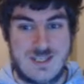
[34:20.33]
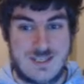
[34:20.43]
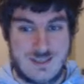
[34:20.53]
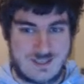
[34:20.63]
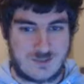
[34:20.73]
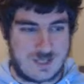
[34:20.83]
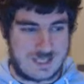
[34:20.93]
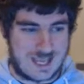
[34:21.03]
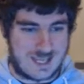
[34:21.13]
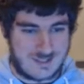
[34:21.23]
this
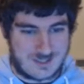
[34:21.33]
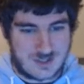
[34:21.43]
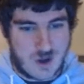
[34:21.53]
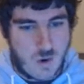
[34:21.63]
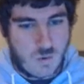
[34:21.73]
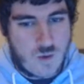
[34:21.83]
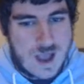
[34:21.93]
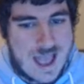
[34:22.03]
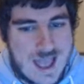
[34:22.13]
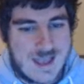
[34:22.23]
weekend, so
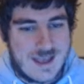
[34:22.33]
uh,